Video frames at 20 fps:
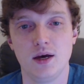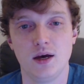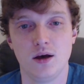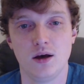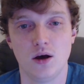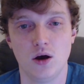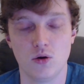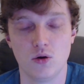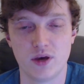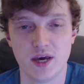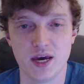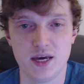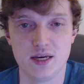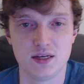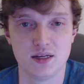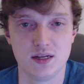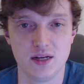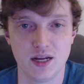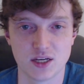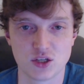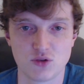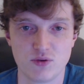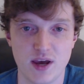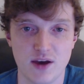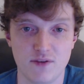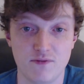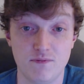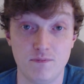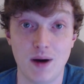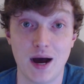Okay, next we
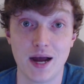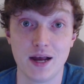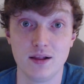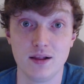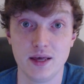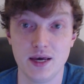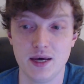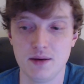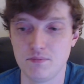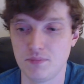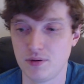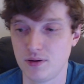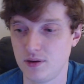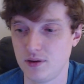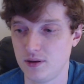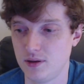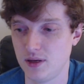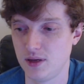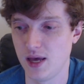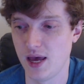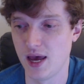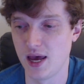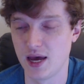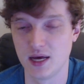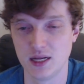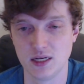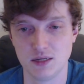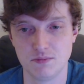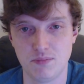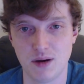have Bile Imp,
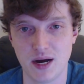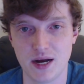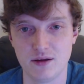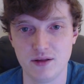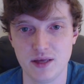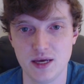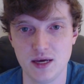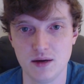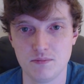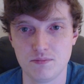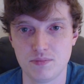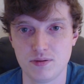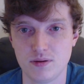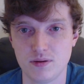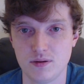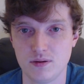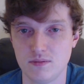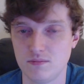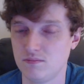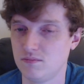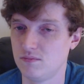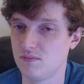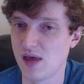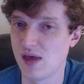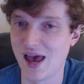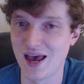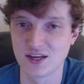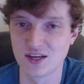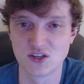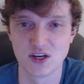and Bile Imp
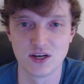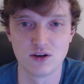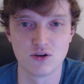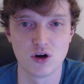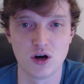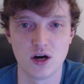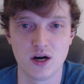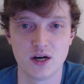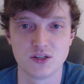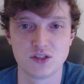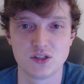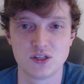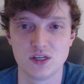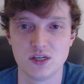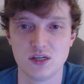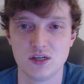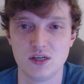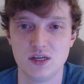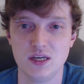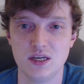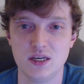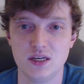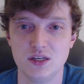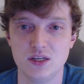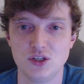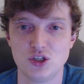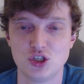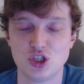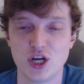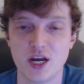exile cost
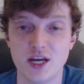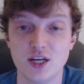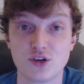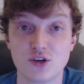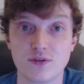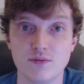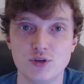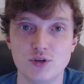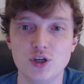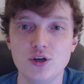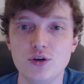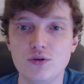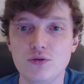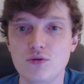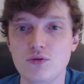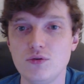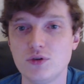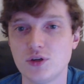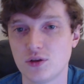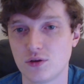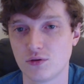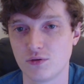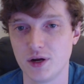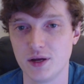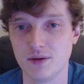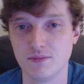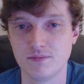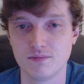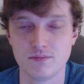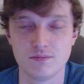is changed from 2 to 3.
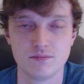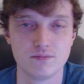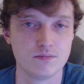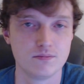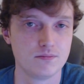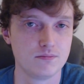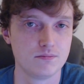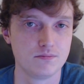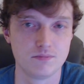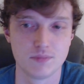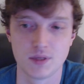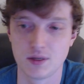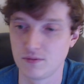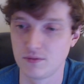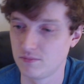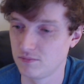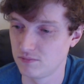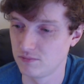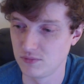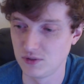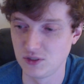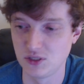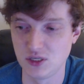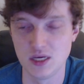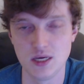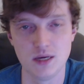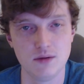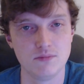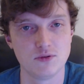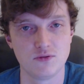
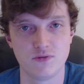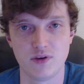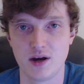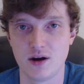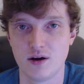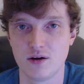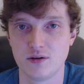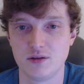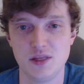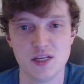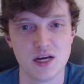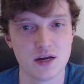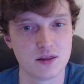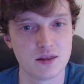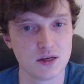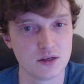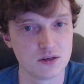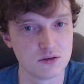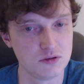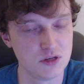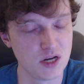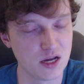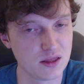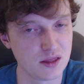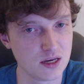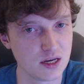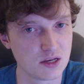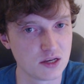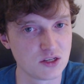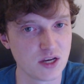Seems fair.
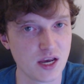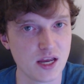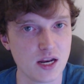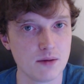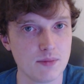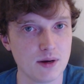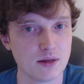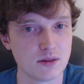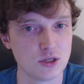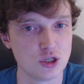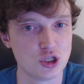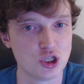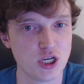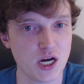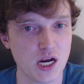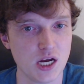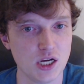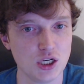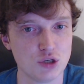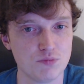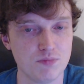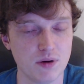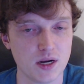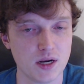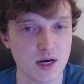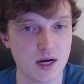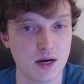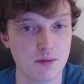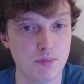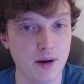Nothing exciting about this change,
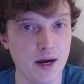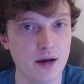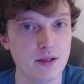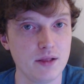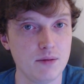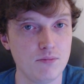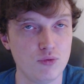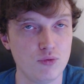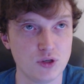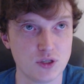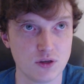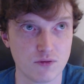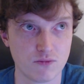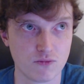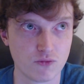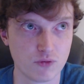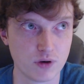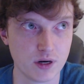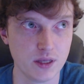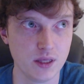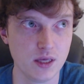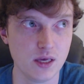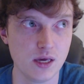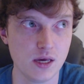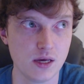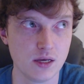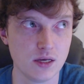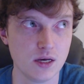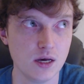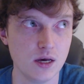but Bile Imp was a
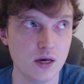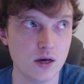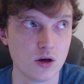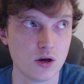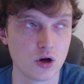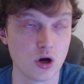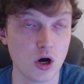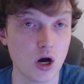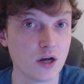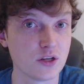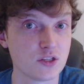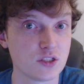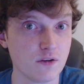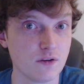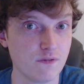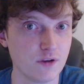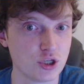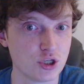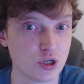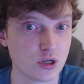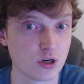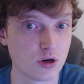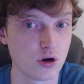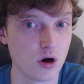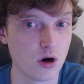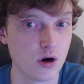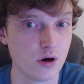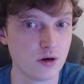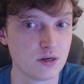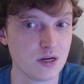really cost-efficient
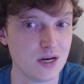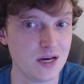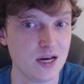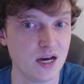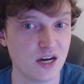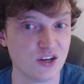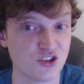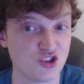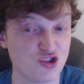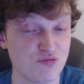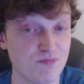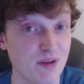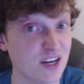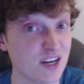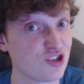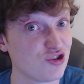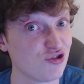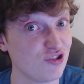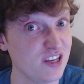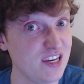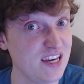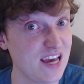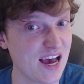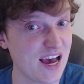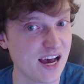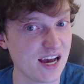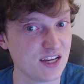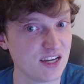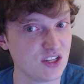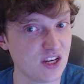card, especially
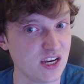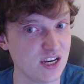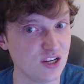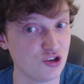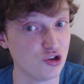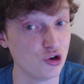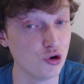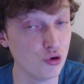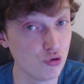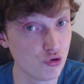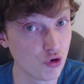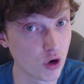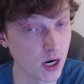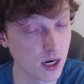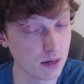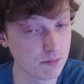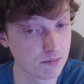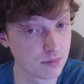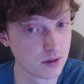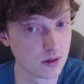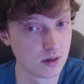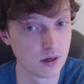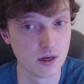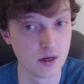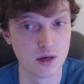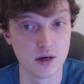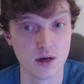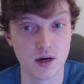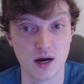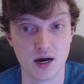as a 2-drop.
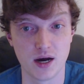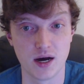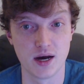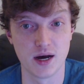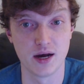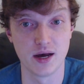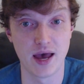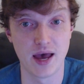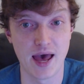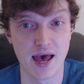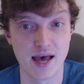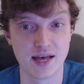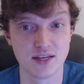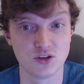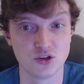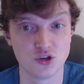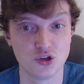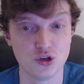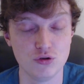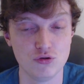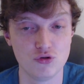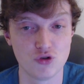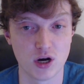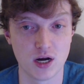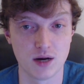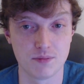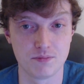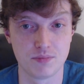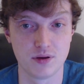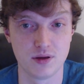As a
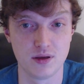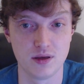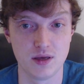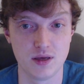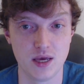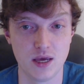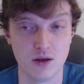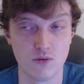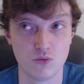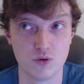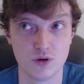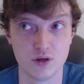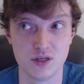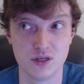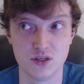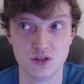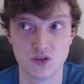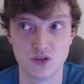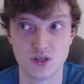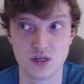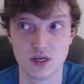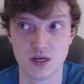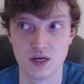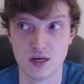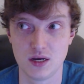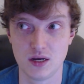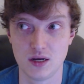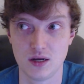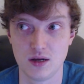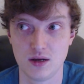2-drop, it was
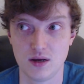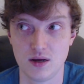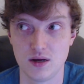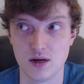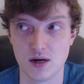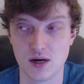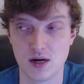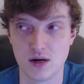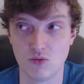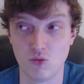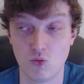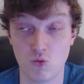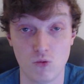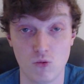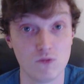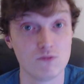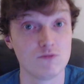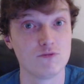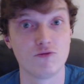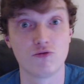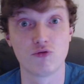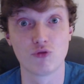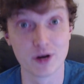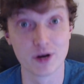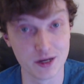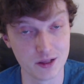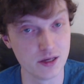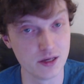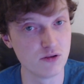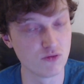
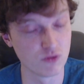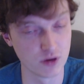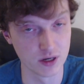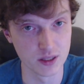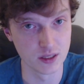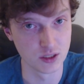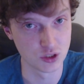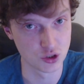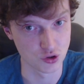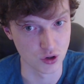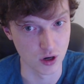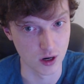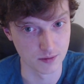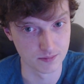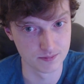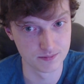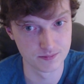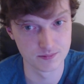really, really strong.